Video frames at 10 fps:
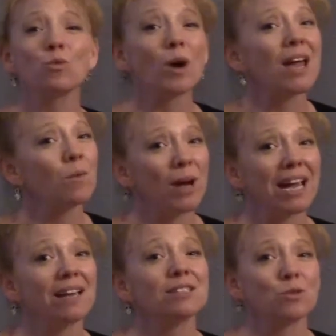great
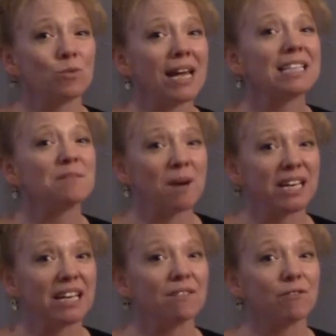way to raise
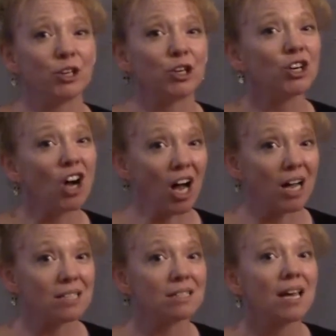money for your
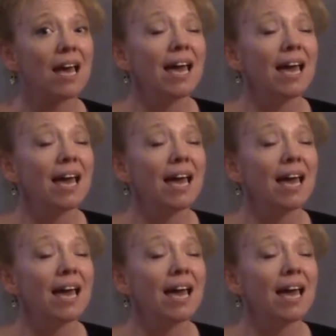cause.